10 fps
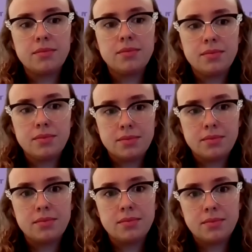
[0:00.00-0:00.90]

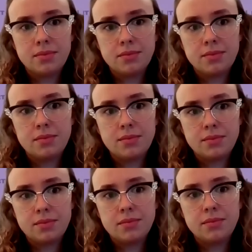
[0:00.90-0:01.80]

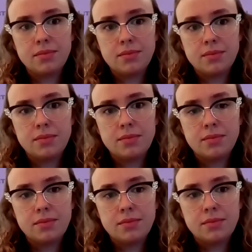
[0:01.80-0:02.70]

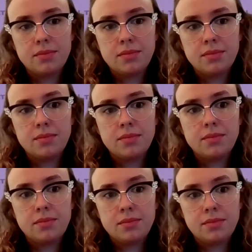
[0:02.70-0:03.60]

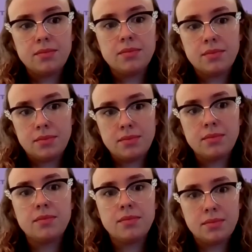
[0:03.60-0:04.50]

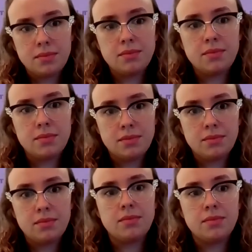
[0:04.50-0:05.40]

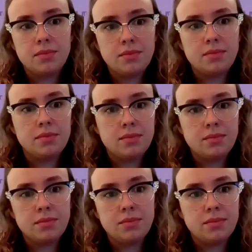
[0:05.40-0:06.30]

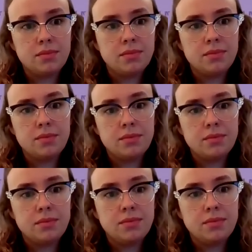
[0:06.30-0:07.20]

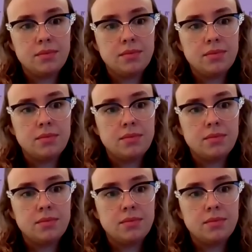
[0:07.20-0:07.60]
[no speech]